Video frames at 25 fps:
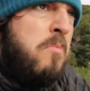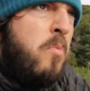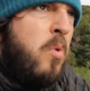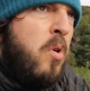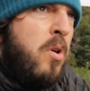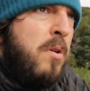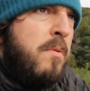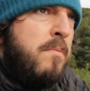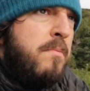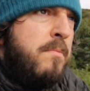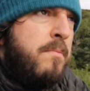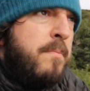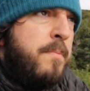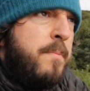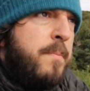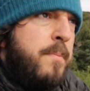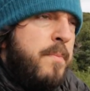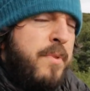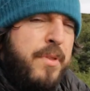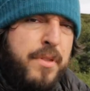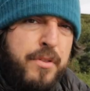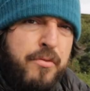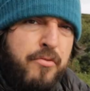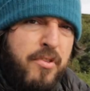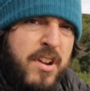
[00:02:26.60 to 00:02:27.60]
what,
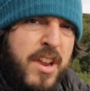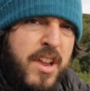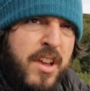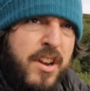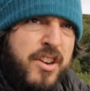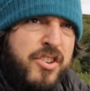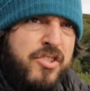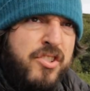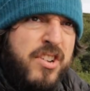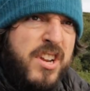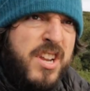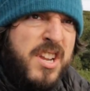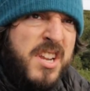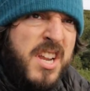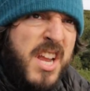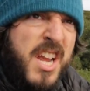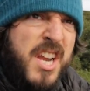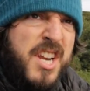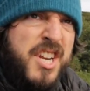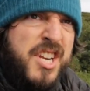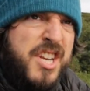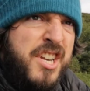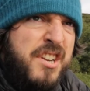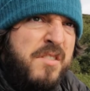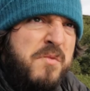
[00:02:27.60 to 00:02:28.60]

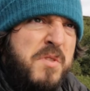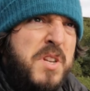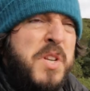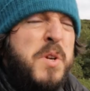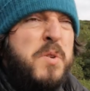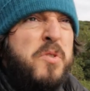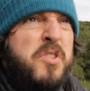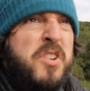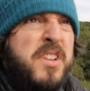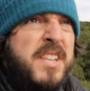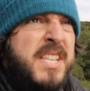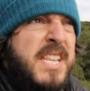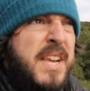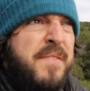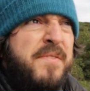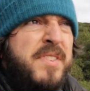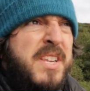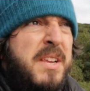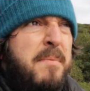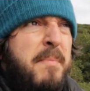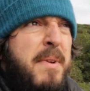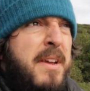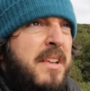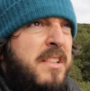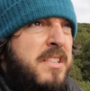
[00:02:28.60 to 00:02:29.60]
300-ish,
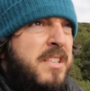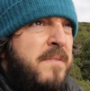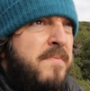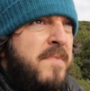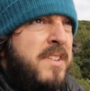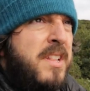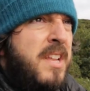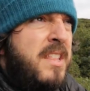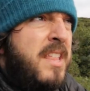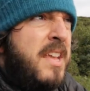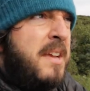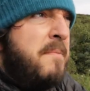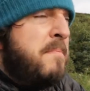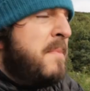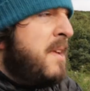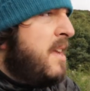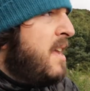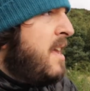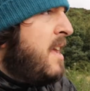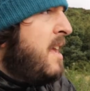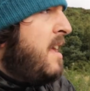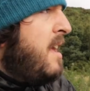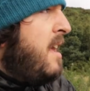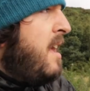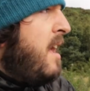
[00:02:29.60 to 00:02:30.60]
270 mil, something like that,
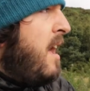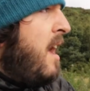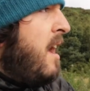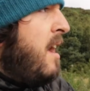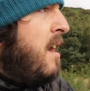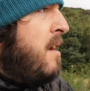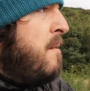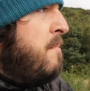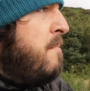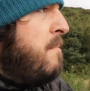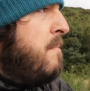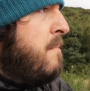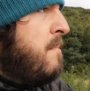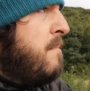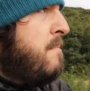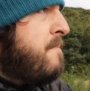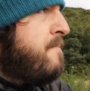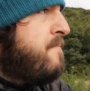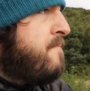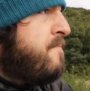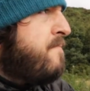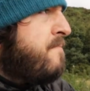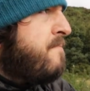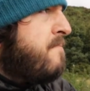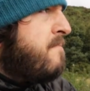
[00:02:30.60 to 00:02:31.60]
um,
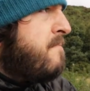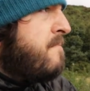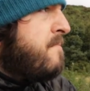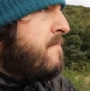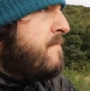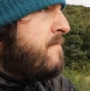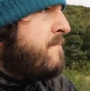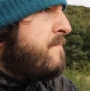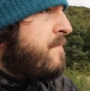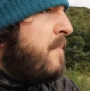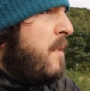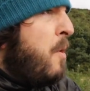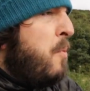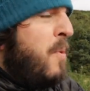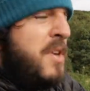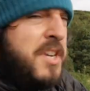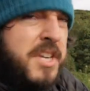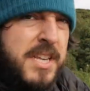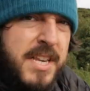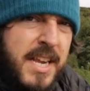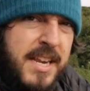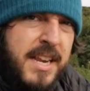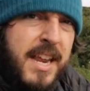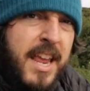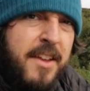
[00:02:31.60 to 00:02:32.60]

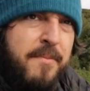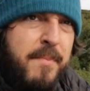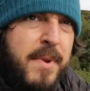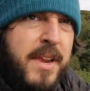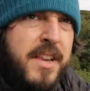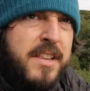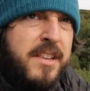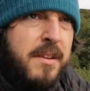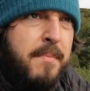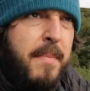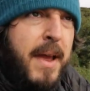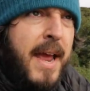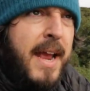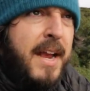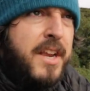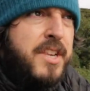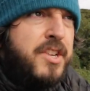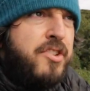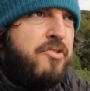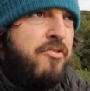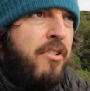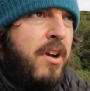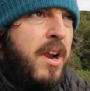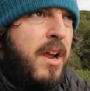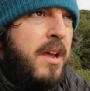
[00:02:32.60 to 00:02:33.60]
which did give me some
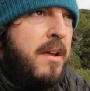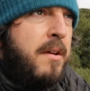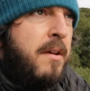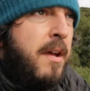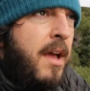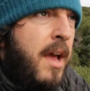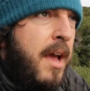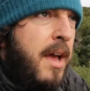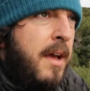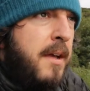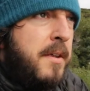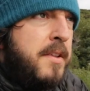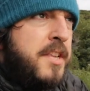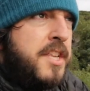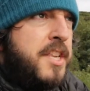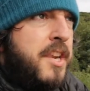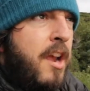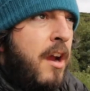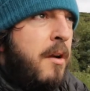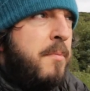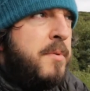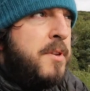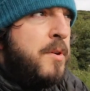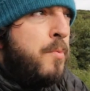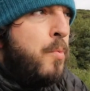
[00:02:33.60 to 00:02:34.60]
extra uh,
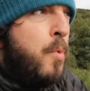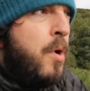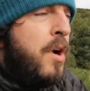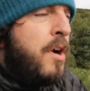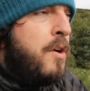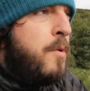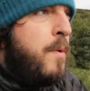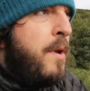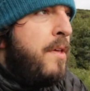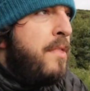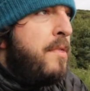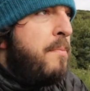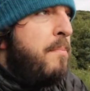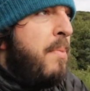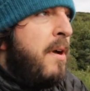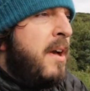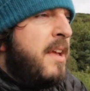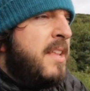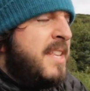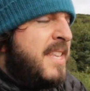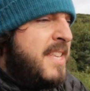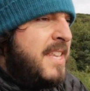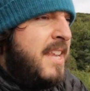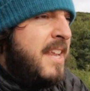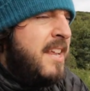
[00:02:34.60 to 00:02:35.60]
scope to work with,
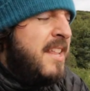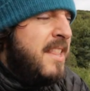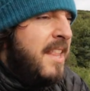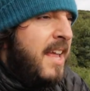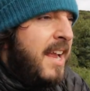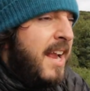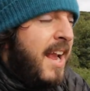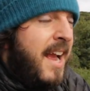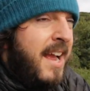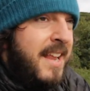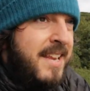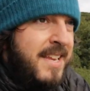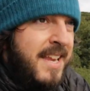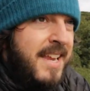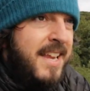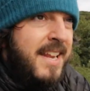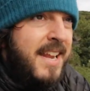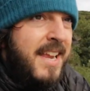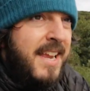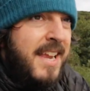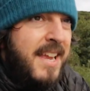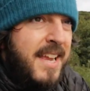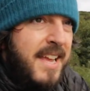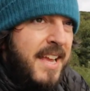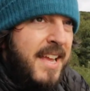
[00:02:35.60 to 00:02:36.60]
but still, like,
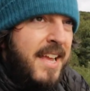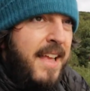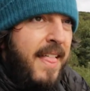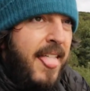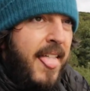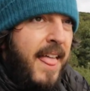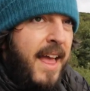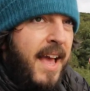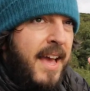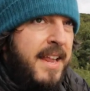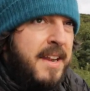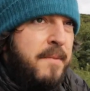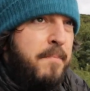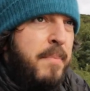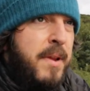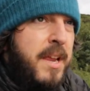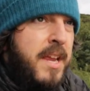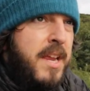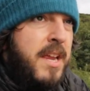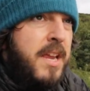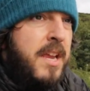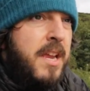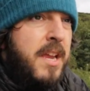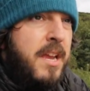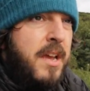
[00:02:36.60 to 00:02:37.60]
ideally, I'd
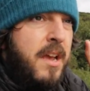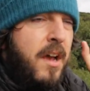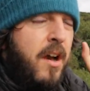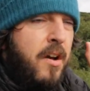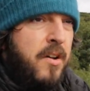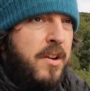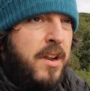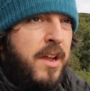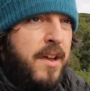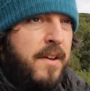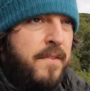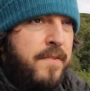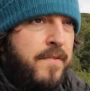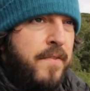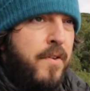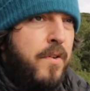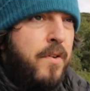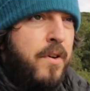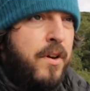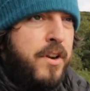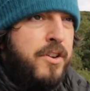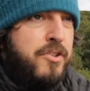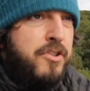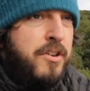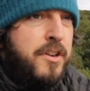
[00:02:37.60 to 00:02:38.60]
be on a
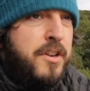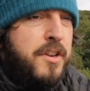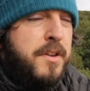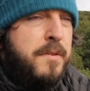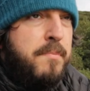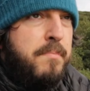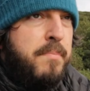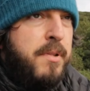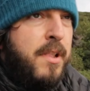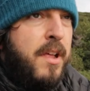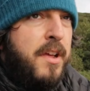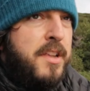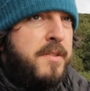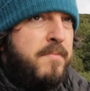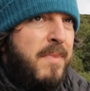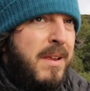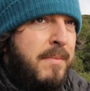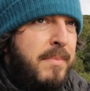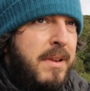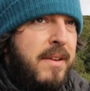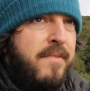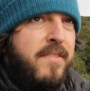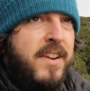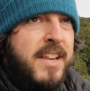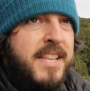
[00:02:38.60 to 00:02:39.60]
400 plus,
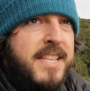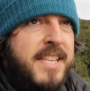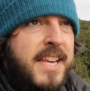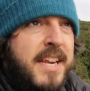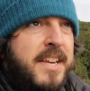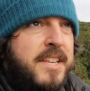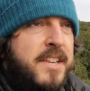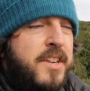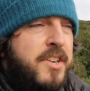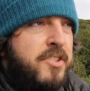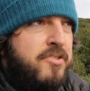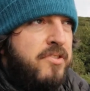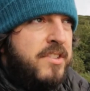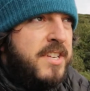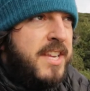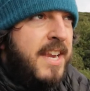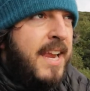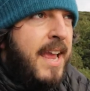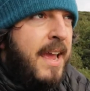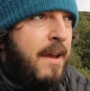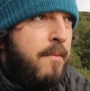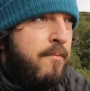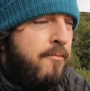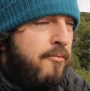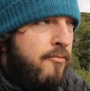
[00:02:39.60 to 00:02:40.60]
maybe even a 600 to
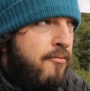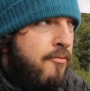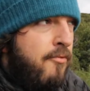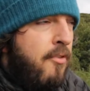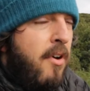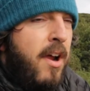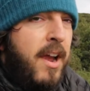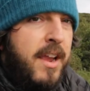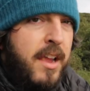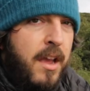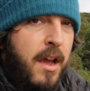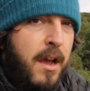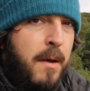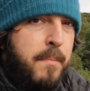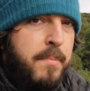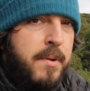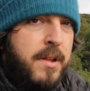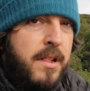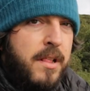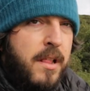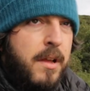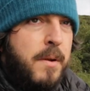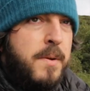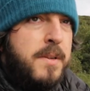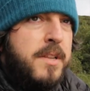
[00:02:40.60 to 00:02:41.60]
get right up
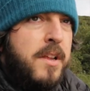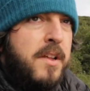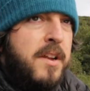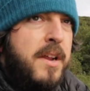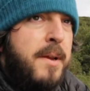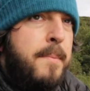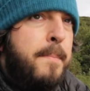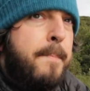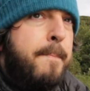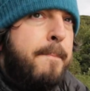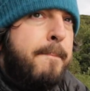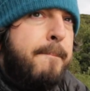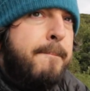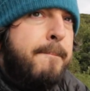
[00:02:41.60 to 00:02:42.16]
close on it.